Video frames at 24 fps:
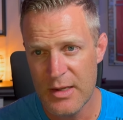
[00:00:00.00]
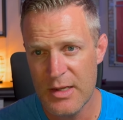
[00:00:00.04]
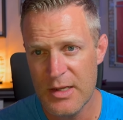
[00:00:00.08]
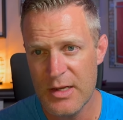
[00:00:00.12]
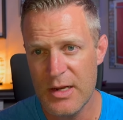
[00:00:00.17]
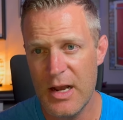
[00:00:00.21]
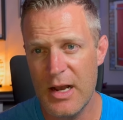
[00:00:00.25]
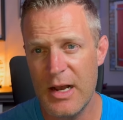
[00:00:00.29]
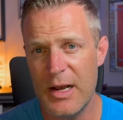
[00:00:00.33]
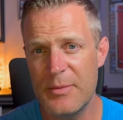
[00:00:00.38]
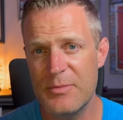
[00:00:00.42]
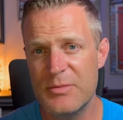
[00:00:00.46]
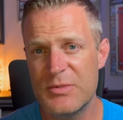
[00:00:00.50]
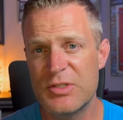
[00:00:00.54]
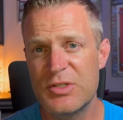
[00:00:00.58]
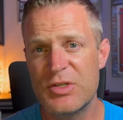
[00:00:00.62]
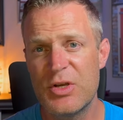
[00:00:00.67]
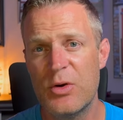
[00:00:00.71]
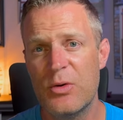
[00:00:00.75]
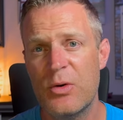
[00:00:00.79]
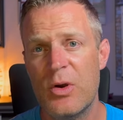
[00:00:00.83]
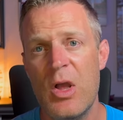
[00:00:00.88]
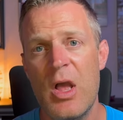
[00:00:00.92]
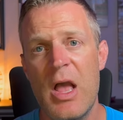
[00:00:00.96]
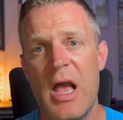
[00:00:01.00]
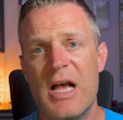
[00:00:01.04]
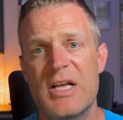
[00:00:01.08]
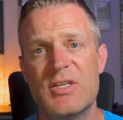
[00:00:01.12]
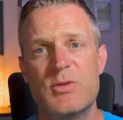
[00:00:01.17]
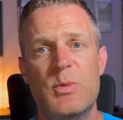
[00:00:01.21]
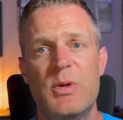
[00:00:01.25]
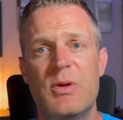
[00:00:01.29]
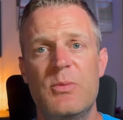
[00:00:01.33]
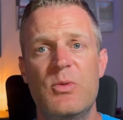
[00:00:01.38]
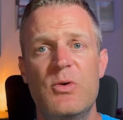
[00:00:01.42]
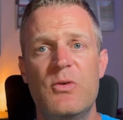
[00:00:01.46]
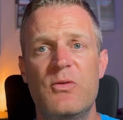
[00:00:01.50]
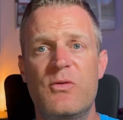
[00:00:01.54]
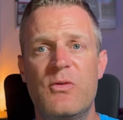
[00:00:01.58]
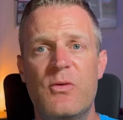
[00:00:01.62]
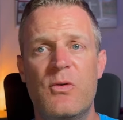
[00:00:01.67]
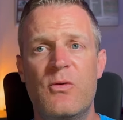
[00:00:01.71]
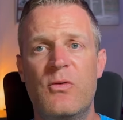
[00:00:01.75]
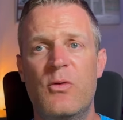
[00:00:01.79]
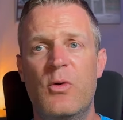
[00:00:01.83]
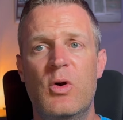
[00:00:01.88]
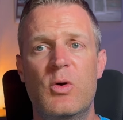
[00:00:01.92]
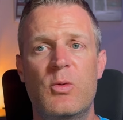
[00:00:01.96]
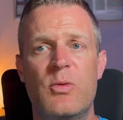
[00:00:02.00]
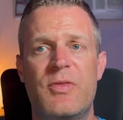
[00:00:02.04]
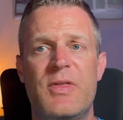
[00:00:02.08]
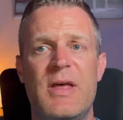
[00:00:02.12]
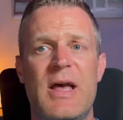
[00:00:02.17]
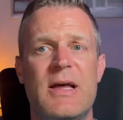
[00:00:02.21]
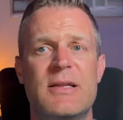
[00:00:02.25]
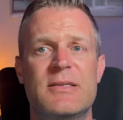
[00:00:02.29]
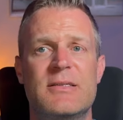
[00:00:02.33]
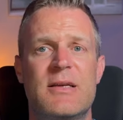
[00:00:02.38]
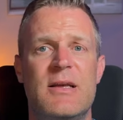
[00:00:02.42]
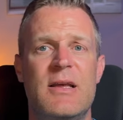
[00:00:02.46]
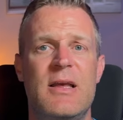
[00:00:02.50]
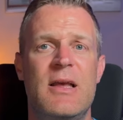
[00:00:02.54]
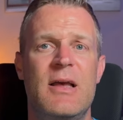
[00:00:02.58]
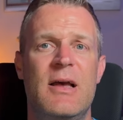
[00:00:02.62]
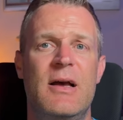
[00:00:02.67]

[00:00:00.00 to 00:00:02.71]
Um, so as we move forward with that,